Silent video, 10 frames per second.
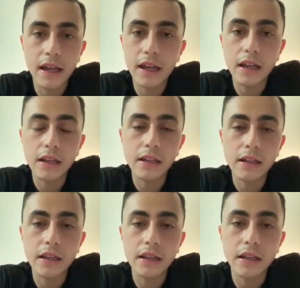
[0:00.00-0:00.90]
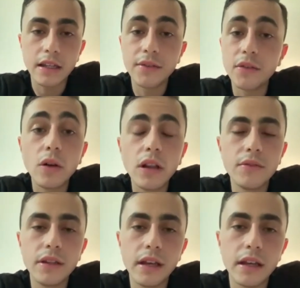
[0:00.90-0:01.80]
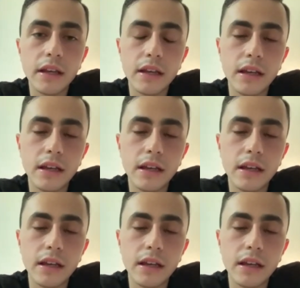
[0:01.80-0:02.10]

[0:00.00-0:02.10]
and give it all every day.